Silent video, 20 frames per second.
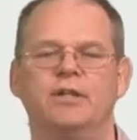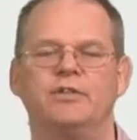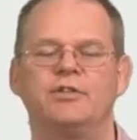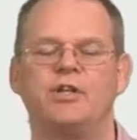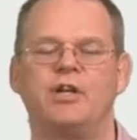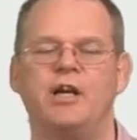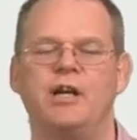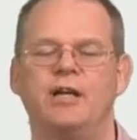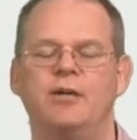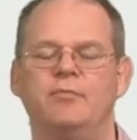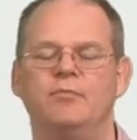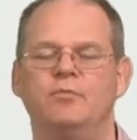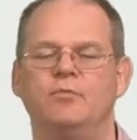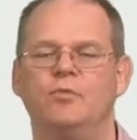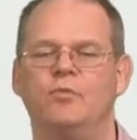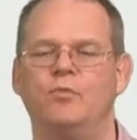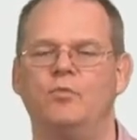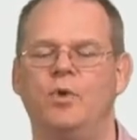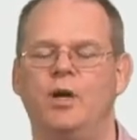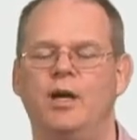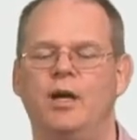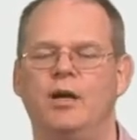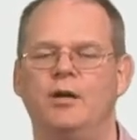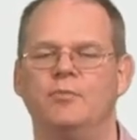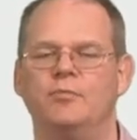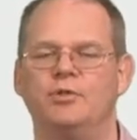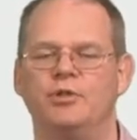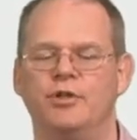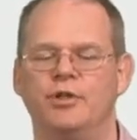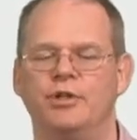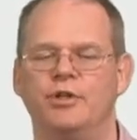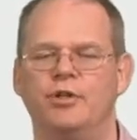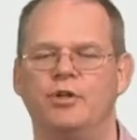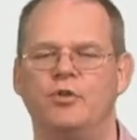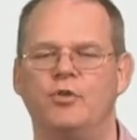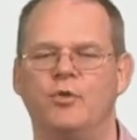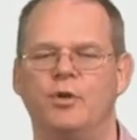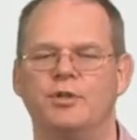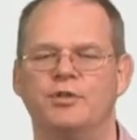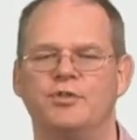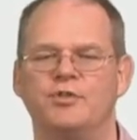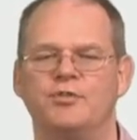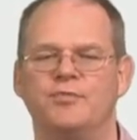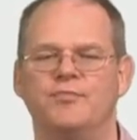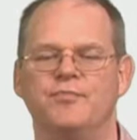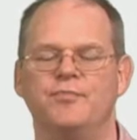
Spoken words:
time during your course.